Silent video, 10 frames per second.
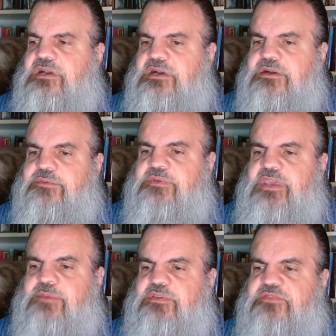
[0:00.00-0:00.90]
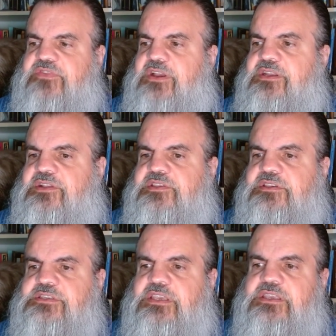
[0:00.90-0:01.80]
uh, campus
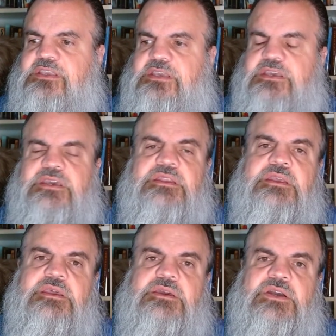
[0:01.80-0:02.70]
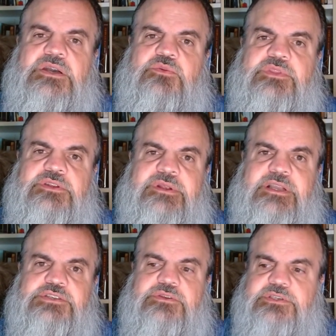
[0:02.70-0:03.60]
finances taking a hit uh, with
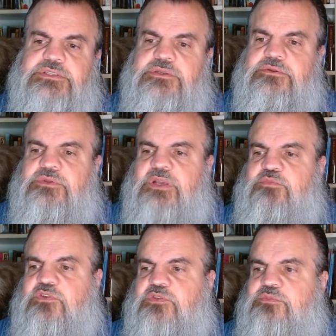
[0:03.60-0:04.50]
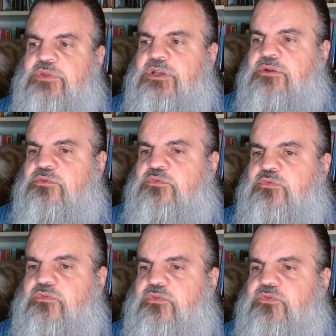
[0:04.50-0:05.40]
international student numbers uh,
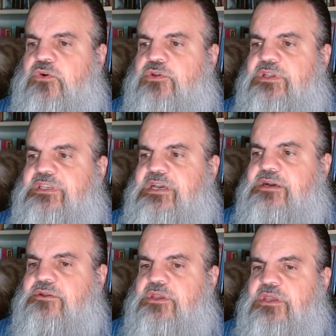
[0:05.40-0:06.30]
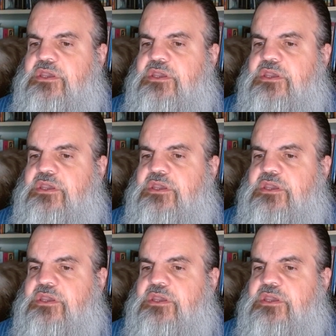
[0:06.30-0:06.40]
falling down.